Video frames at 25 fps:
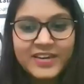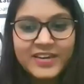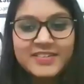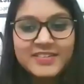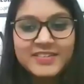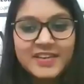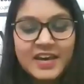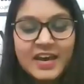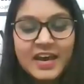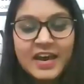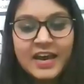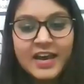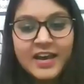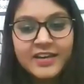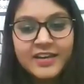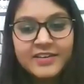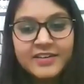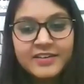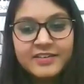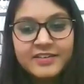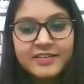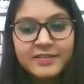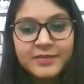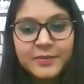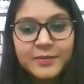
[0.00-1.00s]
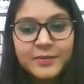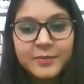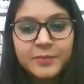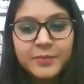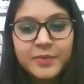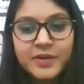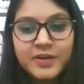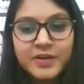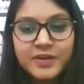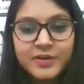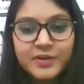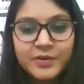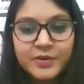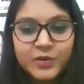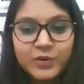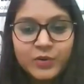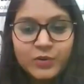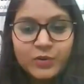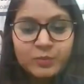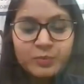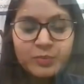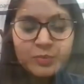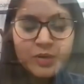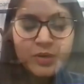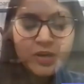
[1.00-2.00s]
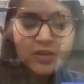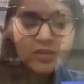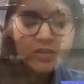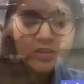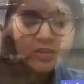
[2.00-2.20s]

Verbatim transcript: Right, and uh, you know